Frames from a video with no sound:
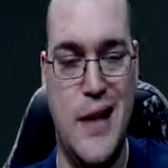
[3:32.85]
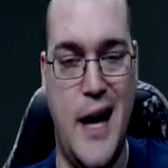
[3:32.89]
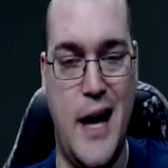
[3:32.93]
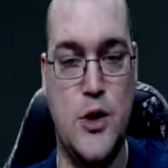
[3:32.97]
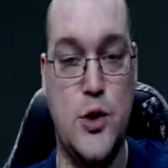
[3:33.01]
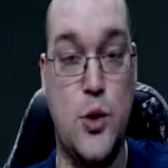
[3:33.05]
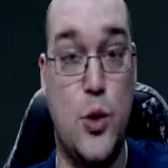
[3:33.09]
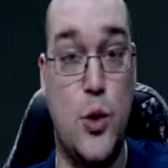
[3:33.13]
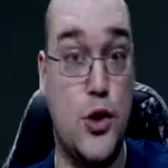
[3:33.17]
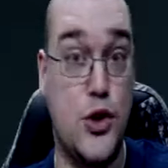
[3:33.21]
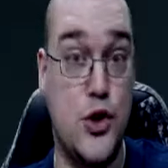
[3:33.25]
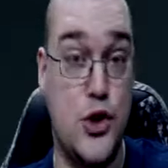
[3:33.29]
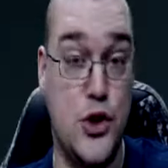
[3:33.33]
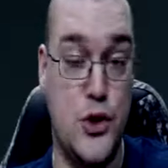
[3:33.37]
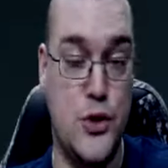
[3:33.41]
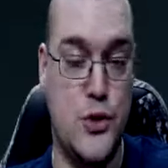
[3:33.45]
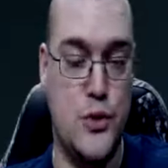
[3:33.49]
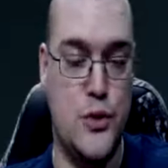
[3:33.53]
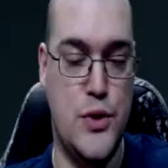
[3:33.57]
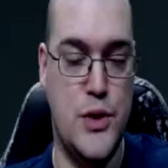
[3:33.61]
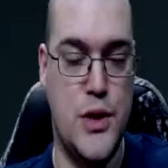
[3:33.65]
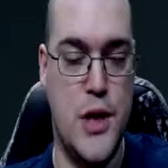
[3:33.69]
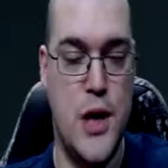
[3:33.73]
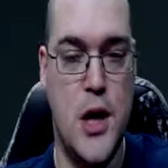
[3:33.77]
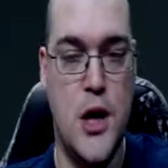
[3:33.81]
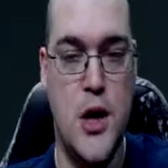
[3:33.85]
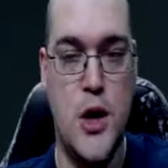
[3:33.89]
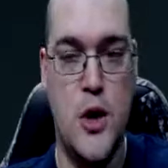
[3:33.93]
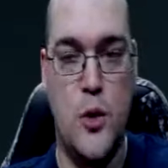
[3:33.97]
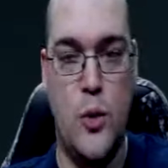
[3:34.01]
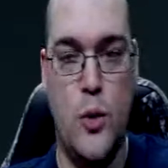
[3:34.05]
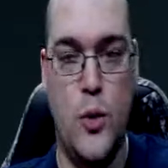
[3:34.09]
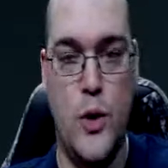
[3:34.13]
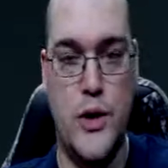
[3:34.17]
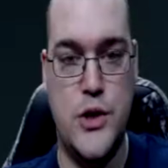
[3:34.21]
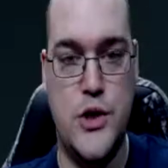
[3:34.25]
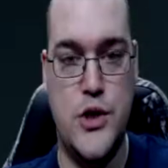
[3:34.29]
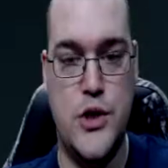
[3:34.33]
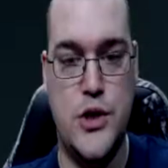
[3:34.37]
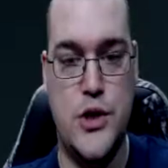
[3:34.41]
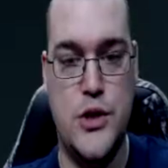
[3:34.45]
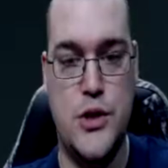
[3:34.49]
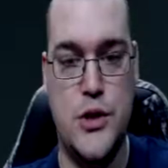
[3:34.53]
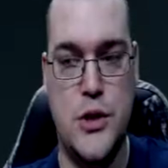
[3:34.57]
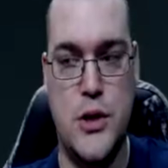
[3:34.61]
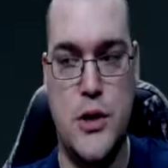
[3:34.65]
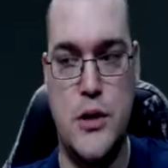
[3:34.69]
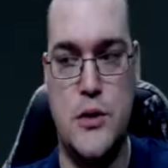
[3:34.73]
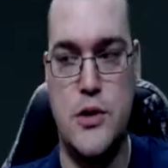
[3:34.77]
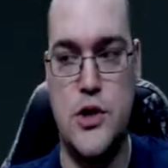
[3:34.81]
or choose which
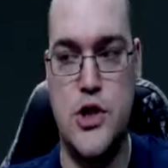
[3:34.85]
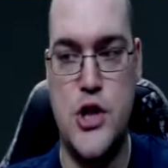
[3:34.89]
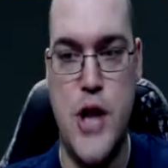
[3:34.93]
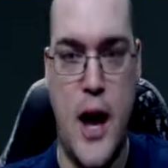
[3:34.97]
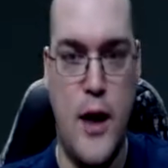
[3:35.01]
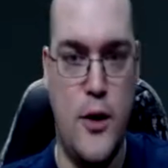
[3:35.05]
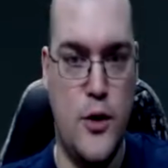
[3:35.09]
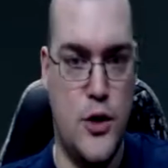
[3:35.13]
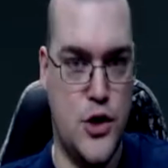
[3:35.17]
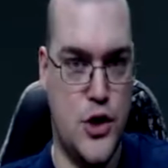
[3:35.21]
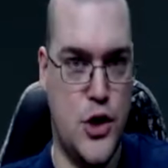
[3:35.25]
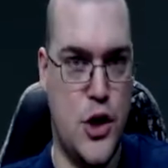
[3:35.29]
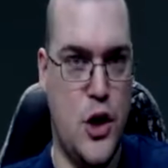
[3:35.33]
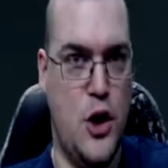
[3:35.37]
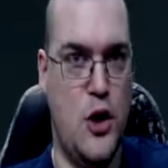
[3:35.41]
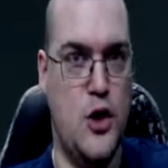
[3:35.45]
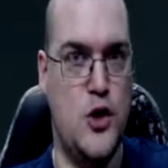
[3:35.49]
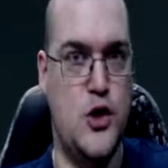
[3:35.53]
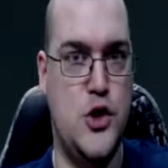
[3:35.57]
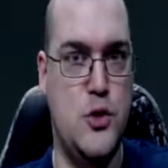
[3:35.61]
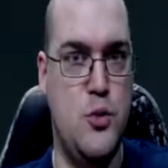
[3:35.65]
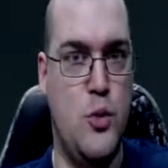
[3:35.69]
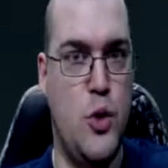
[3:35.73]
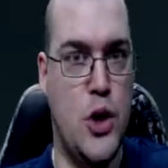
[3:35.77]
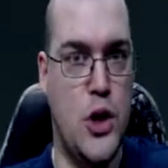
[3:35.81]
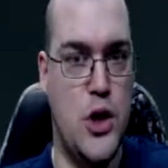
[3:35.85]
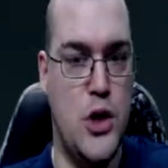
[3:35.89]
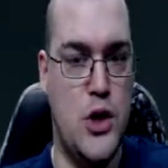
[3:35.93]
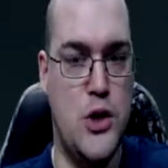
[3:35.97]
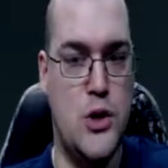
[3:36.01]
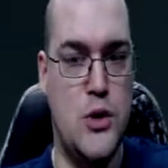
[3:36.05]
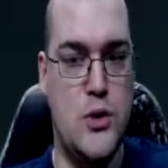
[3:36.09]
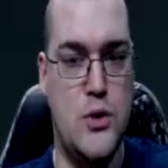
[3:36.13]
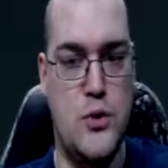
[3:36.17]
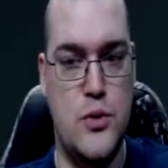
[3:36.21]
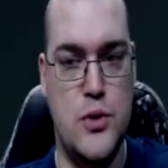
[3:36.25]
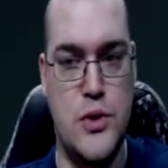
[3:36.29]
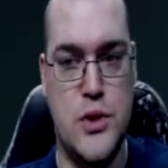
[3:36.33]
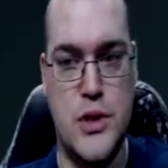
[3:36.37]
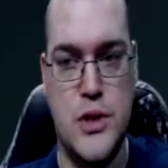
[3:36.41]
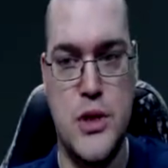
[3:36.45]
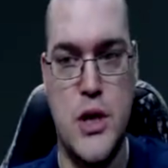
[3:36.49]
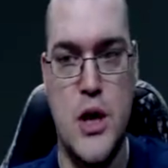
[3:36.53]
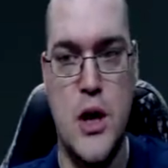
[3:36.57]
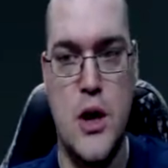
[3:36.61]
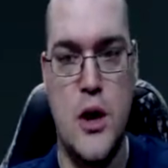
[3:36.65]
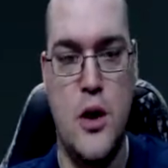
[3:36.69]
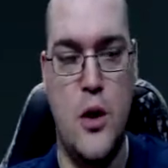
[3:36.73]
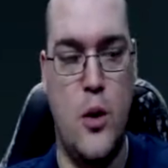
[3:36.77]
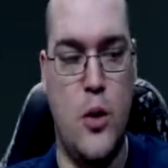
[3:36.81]
challenge cards you want to use
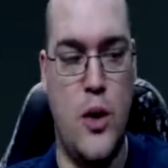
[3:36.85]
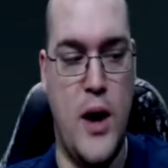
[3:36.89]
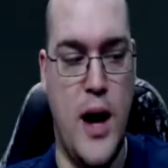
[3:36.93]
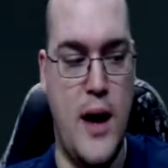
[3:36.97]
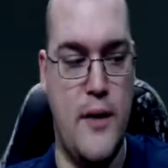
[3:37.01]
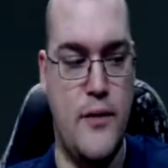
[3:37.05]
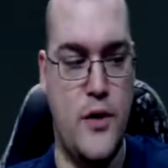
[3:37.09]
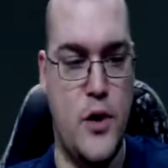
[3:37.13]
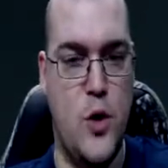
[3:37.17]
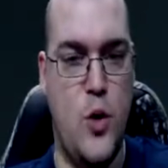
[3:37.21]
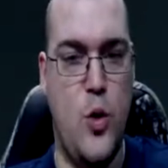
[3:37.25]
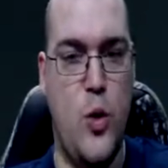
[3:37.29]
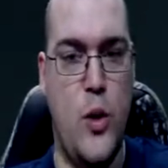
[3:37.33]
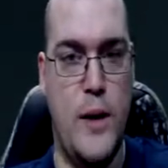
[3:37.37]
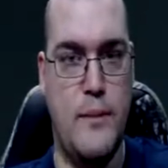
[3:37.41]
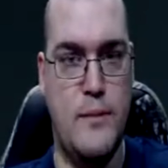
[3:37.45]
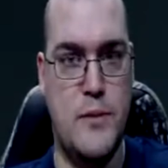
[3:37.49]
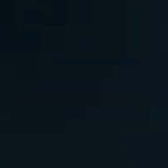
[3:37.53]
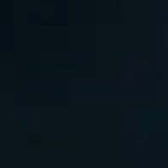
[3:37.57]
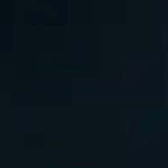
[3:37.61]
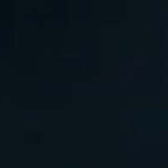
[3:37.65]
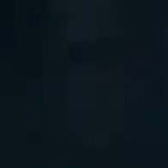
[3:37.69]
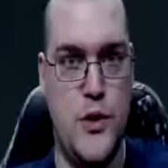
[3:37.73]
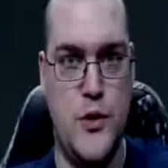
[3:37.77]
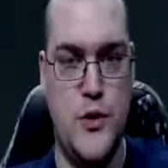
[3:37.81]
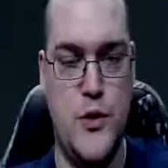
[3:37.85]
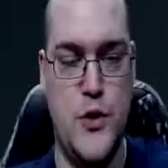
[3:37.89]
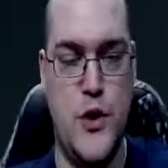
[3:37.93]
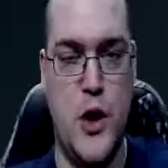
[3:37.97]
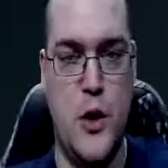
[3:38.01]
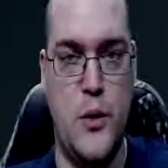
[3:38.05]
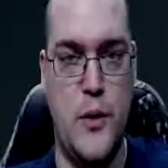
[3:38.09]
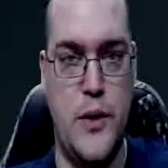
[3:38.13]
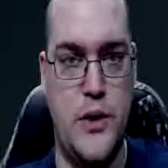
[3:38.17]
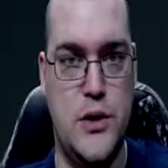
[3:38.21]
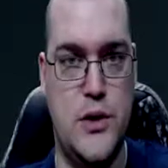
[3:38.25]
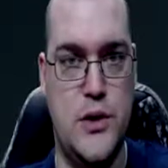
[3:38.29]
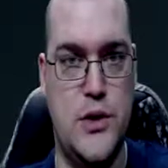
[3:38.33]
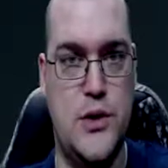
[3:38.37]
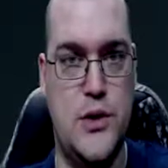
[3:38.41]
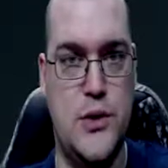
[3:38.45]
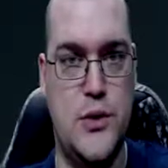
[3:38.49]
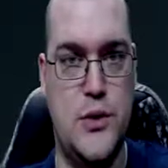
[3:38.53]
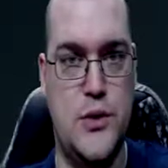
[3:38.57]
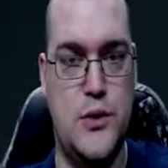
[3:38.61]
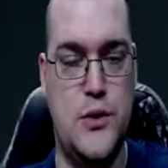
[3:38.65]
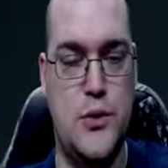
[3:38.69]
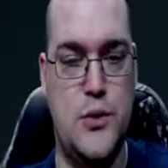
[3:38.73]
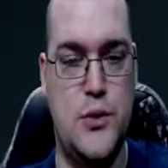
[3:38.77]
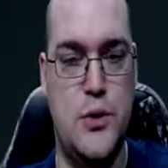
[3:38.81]
or have equipped when you go
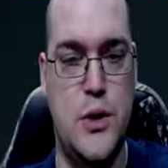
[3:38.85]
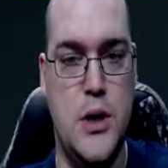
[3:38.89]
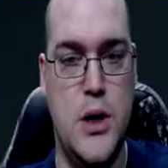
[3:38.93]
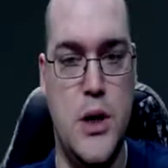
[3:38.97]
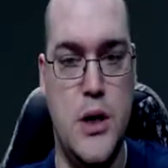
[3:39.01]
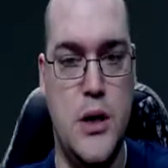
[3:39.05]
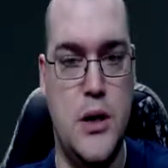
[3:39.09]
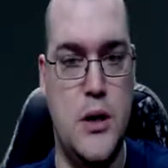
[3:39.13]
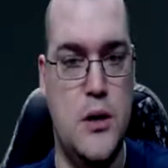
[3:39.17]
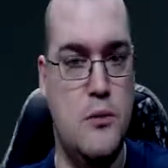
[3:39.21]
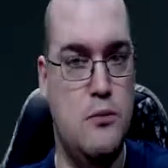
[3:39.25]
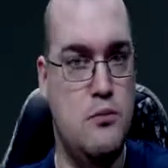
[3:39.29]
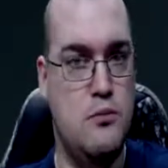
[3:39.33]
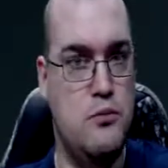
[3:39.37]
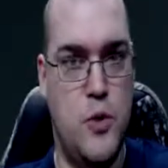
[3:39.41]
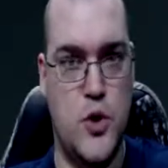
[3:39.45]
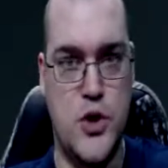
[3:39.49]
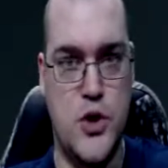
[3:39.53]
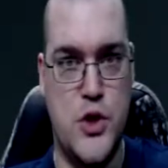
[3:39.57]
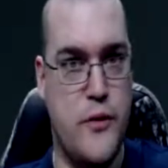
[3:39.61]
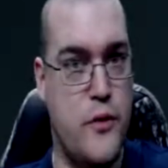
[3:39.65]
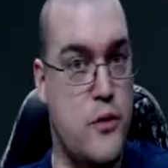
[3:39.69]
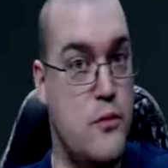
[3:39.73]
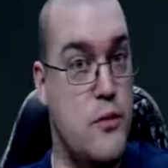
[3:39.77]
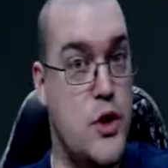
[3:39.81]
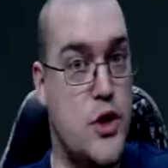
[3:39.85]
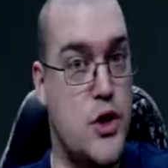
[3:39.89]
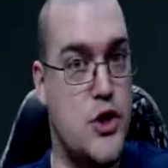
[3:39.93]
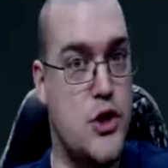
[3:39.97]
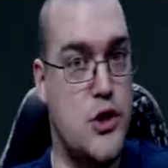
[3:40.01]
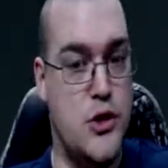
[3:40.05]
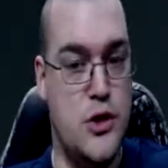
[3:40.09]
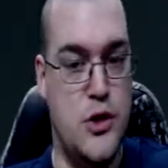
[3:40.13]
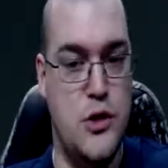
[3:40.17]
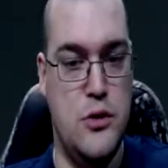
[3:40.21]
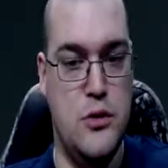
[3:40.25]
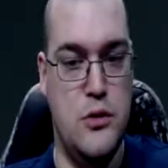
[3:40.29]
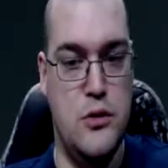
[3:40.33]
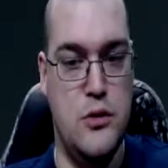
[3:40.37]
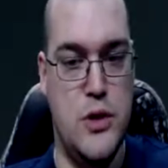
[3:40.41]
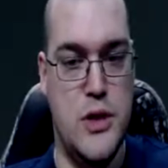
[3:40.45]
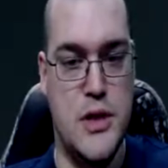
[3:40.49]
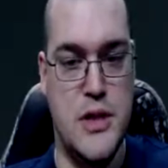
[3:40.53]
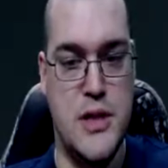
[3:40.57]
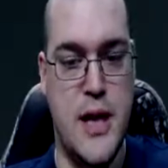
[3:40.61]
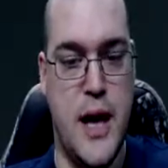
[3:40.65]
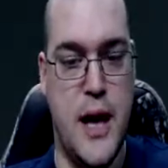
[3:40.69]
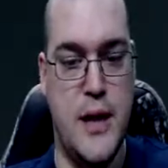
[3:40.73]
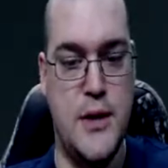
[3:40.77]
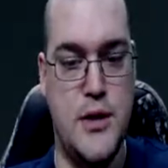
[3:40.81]
into whichever mission you
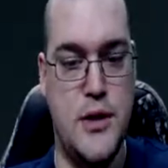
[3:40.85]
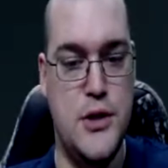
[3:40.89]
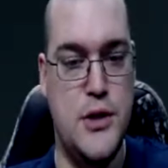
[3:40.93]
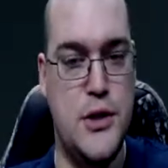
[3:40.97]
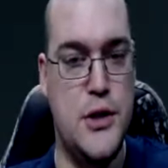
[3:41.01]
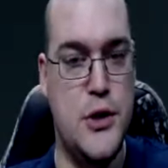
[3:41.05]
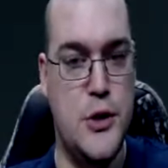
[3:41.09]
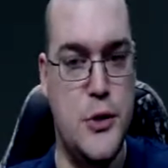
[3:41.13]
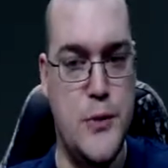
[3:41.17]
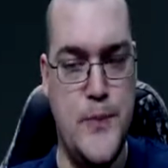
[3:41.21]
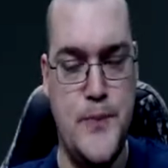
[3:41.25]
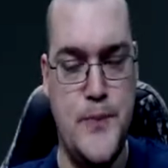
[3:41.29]
decide to do.